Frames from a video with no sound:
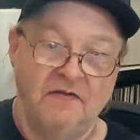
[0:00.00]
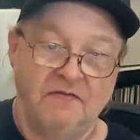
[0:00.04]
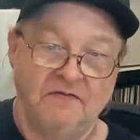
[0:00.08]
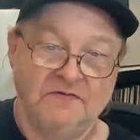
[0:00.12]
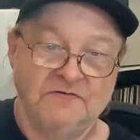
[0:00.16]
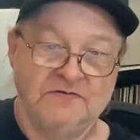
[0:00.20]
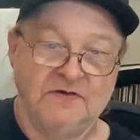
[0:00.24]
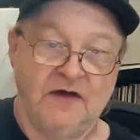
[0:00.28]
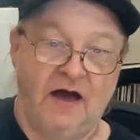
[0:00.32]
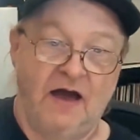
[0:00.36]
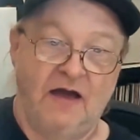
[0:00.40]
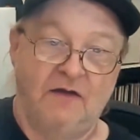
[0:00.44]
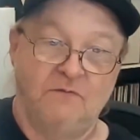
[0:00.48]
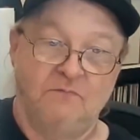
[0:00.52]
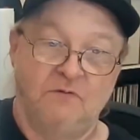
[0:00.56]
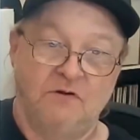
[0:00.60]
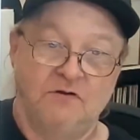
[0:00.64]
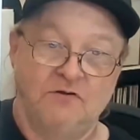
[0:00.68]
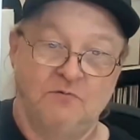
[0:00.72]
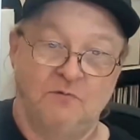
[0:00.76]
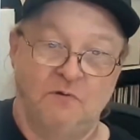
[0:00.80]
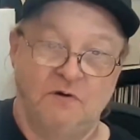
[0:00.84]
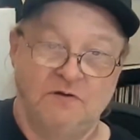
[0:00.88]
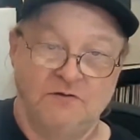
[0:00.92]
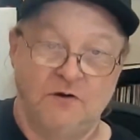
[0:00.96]
side,
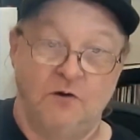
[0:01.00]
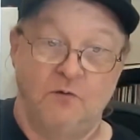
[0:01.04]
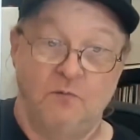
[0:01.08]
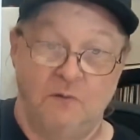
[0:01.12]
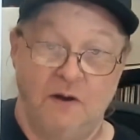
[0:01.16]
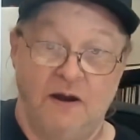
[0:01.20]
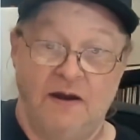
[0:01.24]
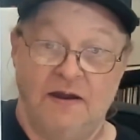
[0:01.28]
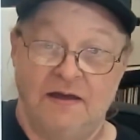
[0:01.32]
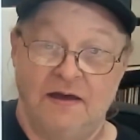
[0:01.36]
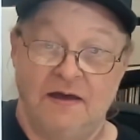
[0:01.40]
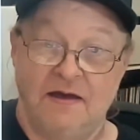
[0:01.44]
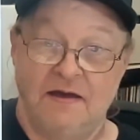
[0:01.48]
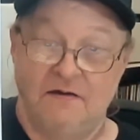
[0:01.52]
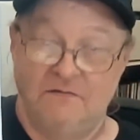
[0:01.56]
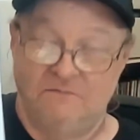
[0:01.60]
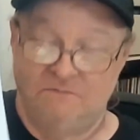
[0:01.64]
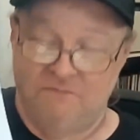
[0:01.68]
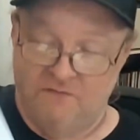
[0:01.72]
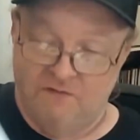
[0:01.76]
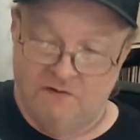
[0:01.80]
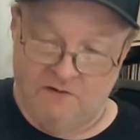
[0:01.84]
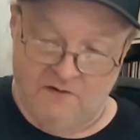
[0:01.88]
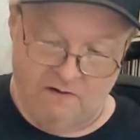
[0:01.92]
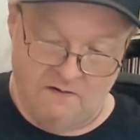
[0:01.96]
which was already a hit
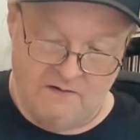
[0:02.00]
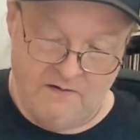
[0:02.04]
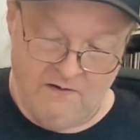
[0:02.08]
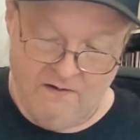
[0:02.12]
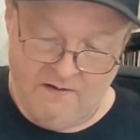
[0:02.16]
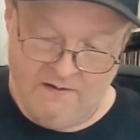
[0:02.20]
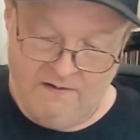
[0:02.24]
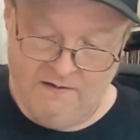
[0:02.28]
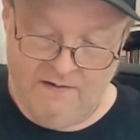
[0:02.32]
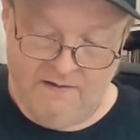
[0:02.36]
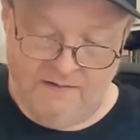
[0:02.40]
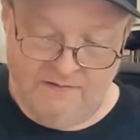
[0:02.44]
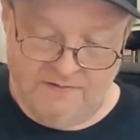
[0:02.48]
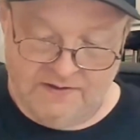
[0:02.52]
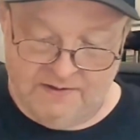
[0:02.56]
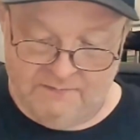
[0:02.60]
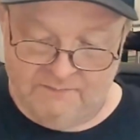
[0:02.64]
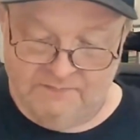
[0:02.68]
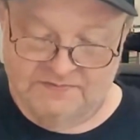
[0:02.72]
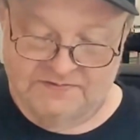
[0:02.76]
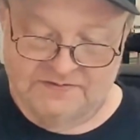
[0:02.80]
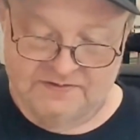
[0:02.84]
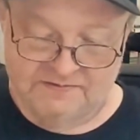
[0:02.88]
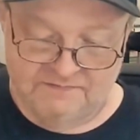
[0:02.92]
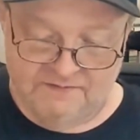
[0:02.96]
for her. That
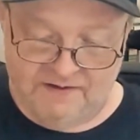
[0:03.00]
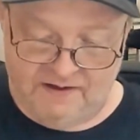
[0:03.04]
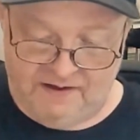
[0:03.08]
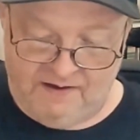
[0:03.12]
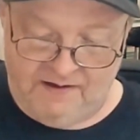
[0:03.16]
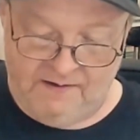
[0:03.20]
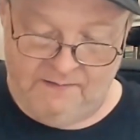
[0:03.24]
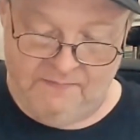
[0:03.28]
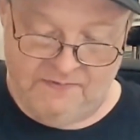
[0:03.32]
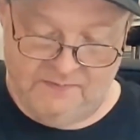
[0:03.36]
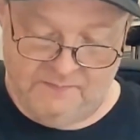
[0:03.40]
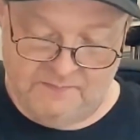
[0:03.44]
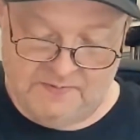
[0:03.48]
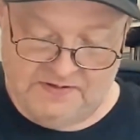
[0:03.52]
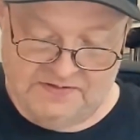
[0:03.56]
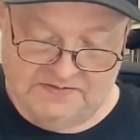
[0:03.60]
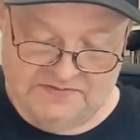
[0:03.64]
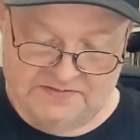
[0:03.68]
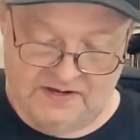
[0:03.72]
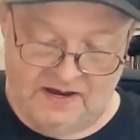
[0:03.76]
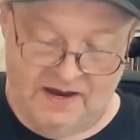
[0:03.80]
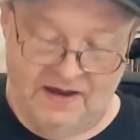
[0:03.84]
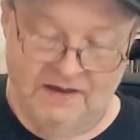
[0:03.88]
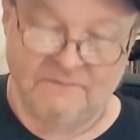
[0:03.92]
was the B-side.